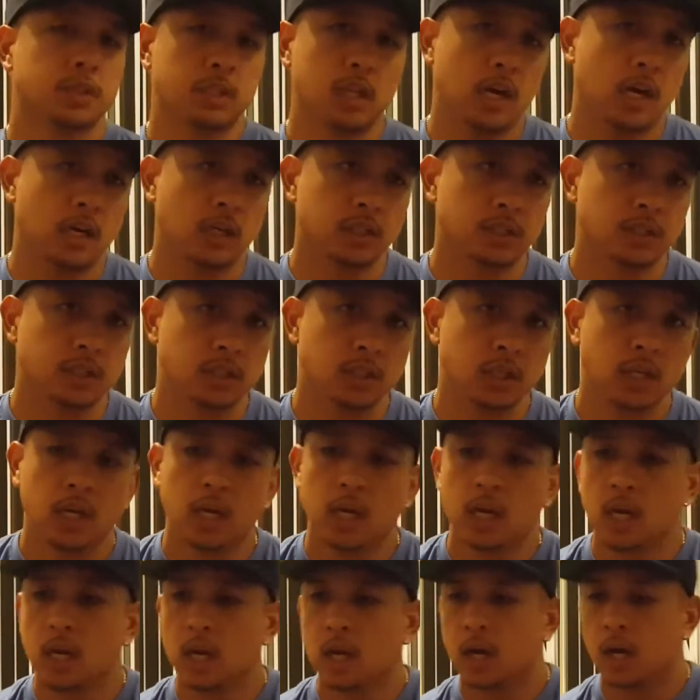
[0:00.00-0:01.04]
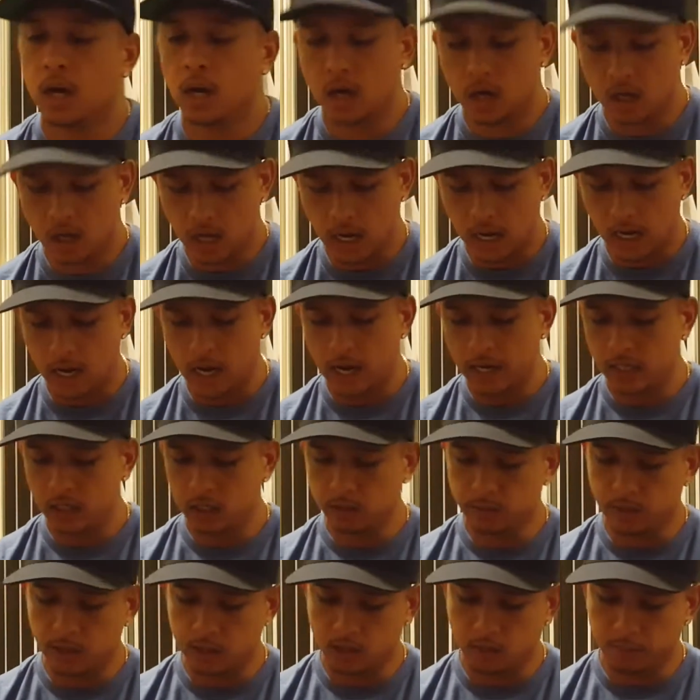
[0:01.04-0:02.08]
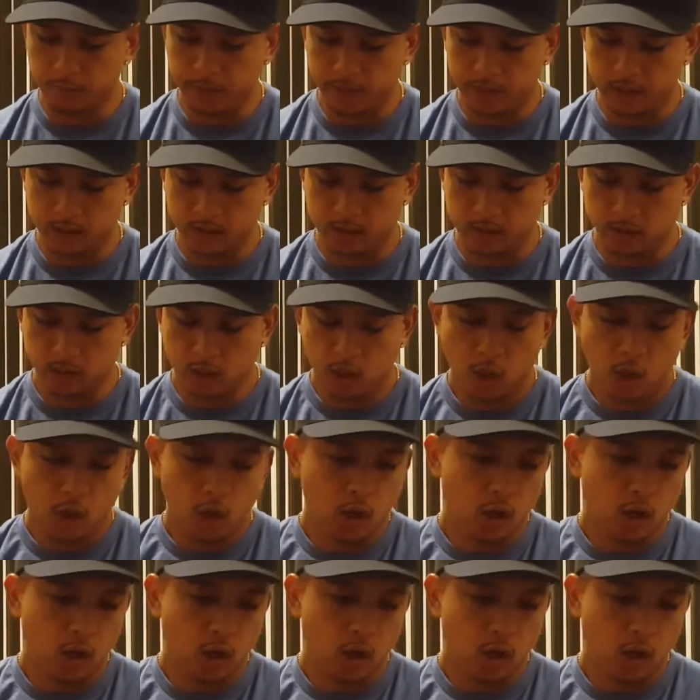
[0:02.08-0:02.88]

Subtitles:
socks. I highly recommend.